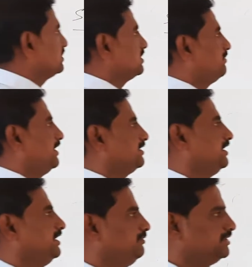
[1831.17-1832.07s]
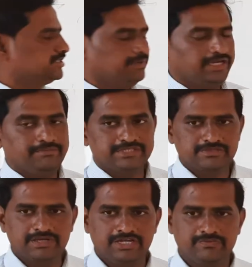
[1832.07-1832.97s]
separate the immiscible?
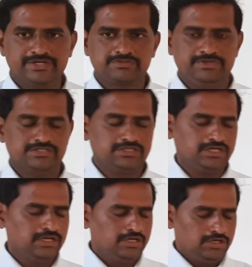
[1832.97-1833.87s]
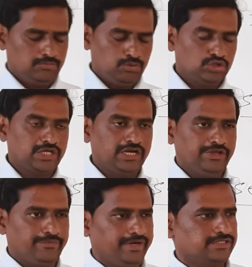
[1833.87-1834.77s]
Immiscible liquids means both are
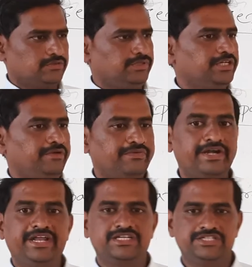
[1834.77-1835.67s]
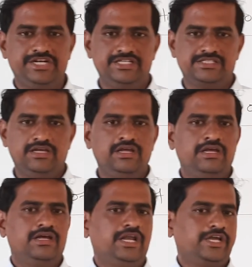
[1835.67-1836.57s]
liquids with different densities,
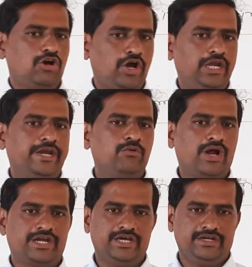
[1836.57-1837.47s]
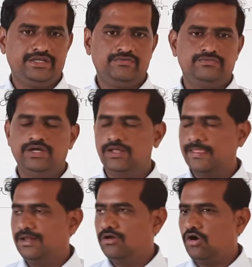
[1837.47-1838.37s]
like oil and water. If the
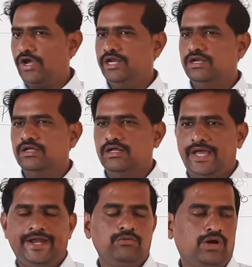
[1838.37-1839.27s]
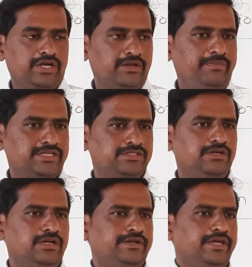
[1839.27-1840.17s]
oil and water mixed,
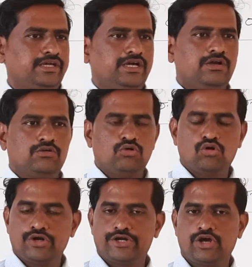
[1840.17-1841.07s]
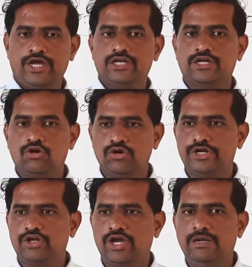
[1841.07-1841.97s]
take a coconut oil,
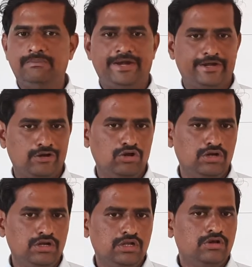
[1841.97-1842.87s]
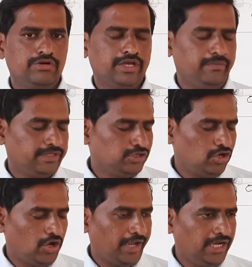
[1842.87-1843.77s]
groundnut oil, petrol. Okay, when the
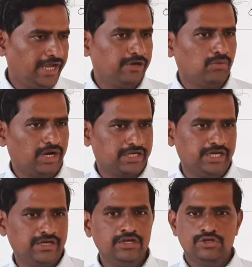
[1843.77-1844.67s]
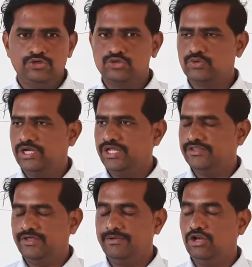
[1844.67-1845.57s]
oil and water usually
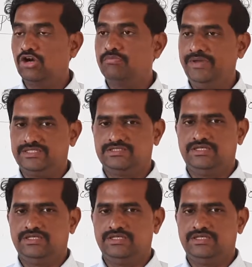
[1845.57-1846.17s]
they will not mix.